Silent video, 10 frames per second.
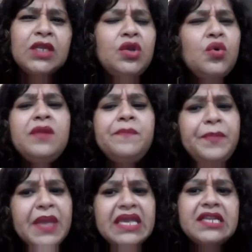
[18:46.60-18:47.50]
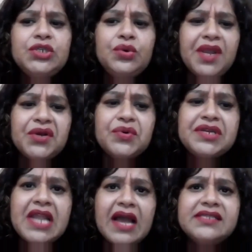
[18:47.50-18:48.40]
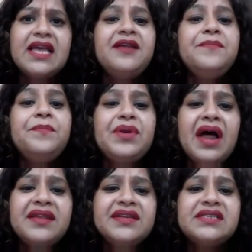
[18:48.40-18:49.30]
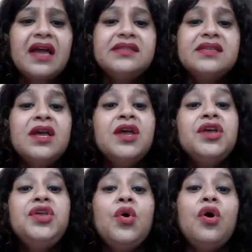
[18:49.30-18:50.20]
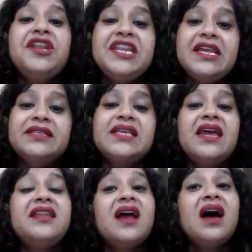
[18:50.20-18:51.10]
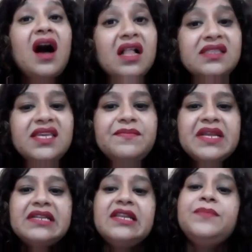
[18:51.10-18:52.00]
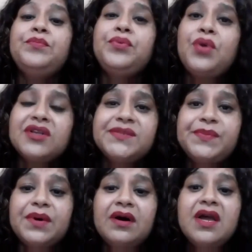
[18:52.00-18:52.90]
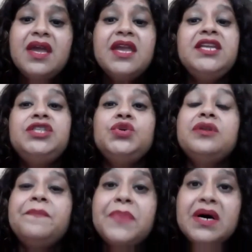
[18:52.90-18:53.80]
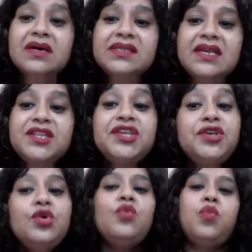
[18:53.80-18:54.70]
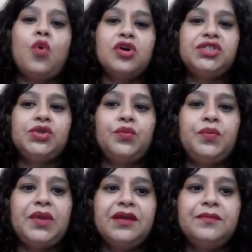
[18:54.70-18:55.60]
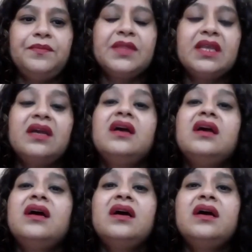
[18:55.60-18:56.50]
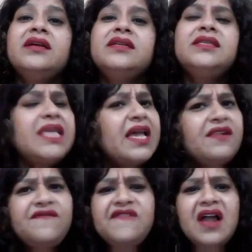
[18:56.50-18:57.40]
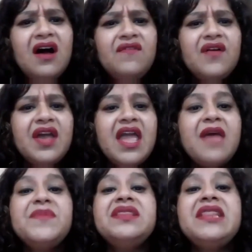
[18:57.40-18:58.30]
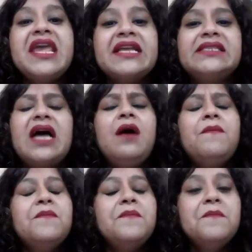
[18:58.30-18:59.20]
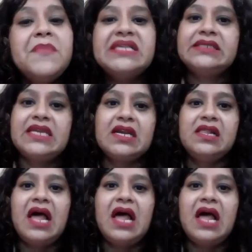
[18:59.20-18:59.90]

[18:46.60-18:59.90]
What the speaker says: You will begin to recognize and prioritize your needs and ultimately prosper into the person you want to be. Self love emanates a mystical